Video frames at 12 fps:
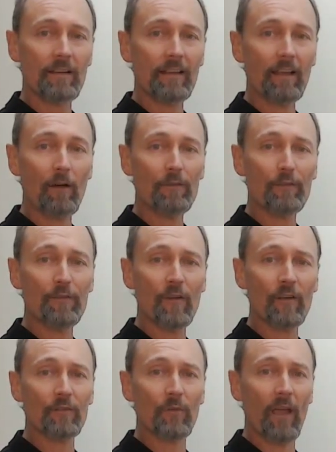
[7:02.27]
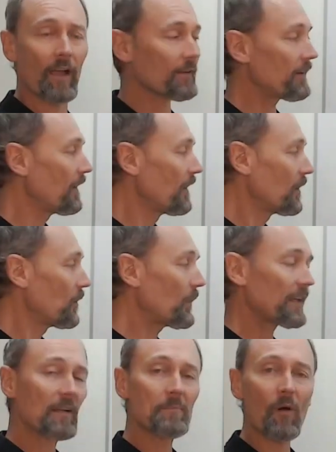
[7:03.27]
of the first round, we
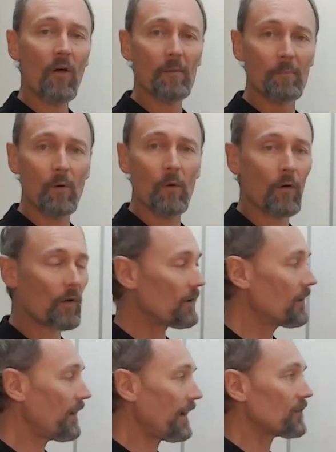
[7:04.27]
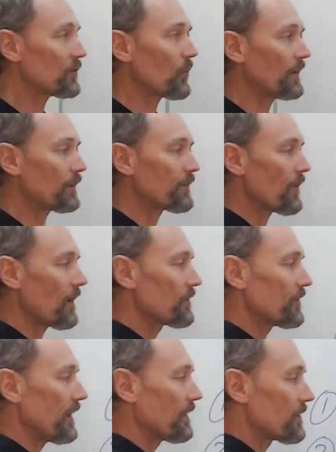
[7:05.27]
can buy more at 25
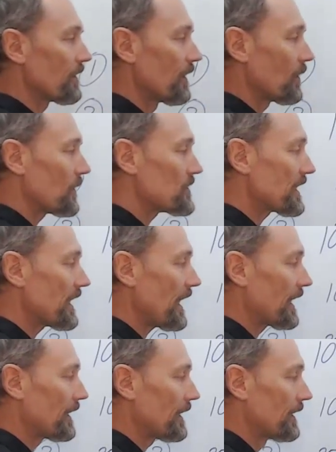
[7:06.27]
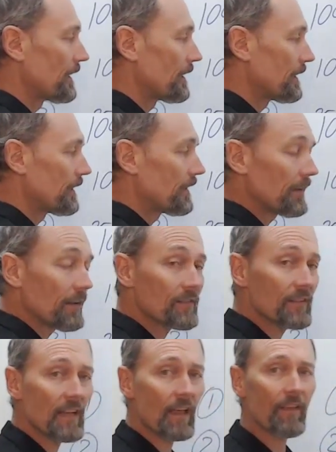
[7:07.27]
cents, which again is
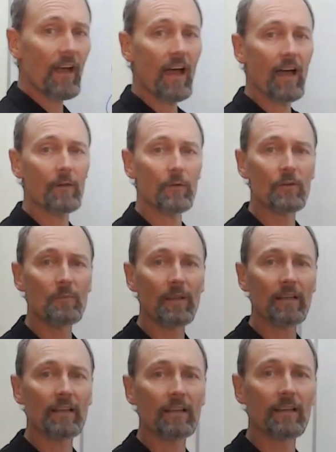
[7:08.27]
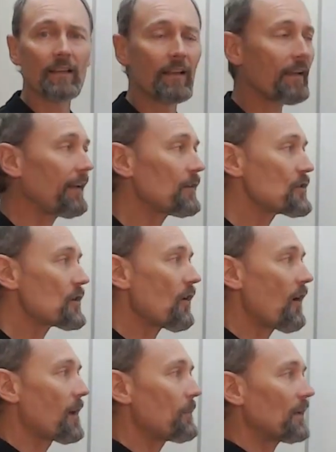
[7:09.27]
another 100 million. Each
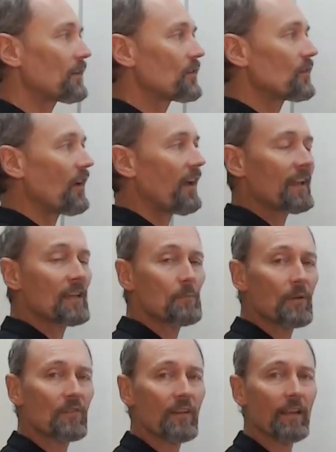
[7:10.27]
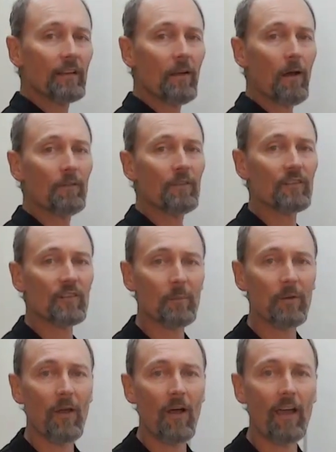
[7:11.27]
time it's 10% of the
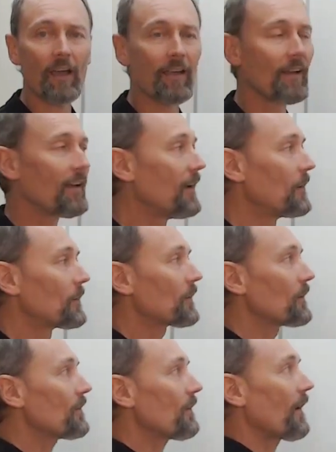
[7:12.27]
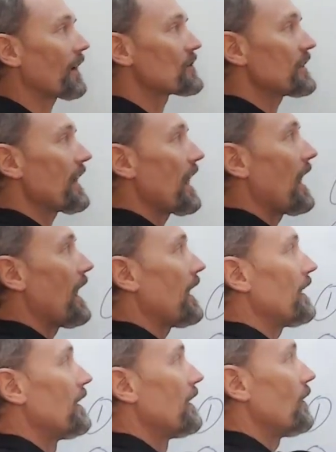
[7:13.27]
supply, because there actually
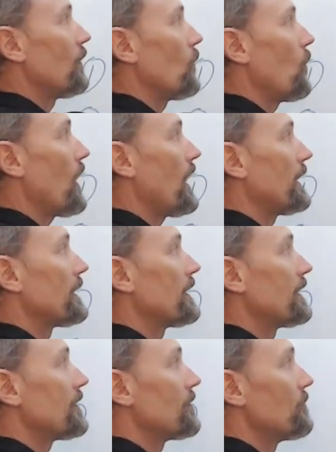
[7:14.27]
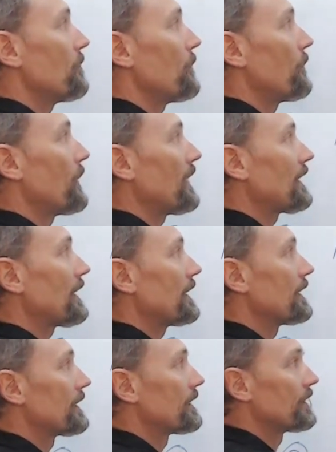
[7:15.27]
are 1
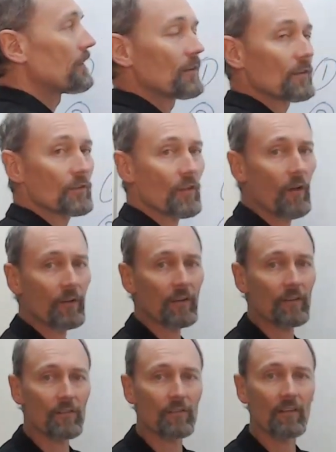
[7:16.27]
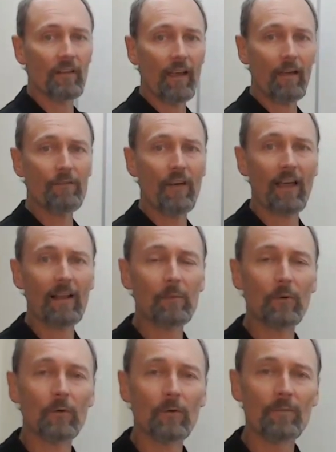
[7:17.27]
billion tokens
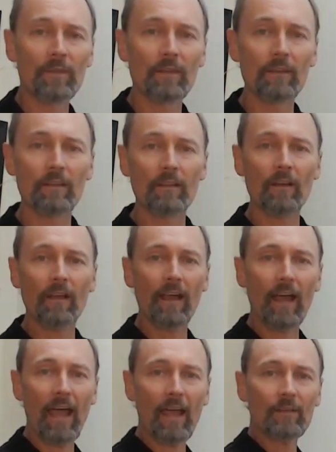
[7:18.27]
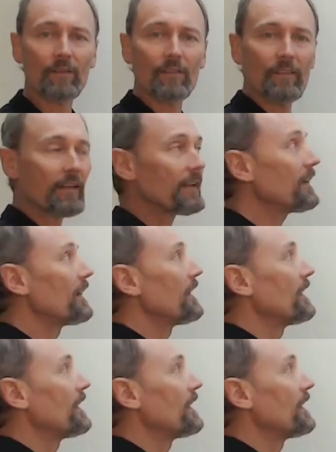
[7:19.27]
available as the